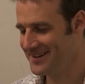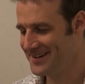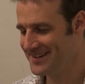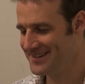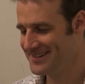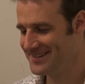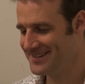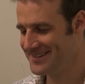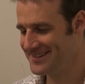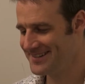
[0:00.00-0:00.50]

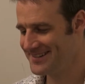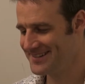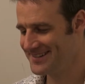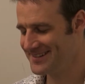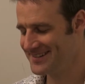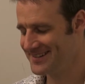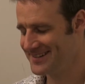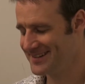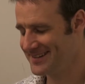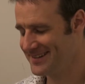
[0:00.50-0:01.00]

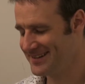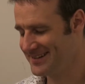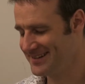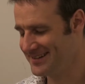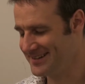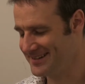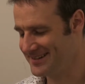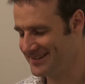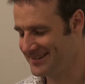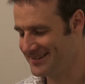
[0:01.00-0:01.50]

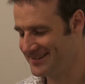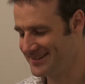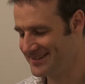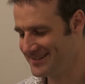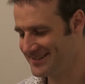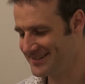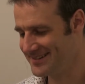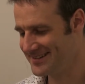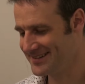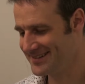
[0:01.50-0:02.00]

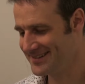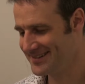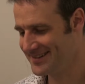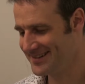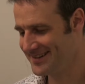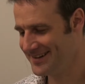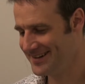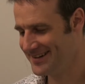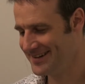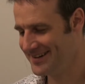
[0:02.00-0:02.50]

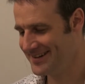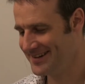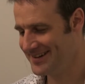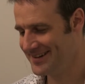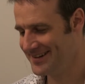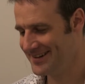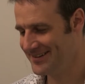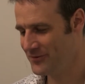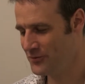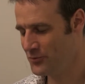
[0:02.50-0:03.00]

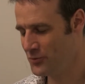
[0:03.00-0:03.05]
[no speech]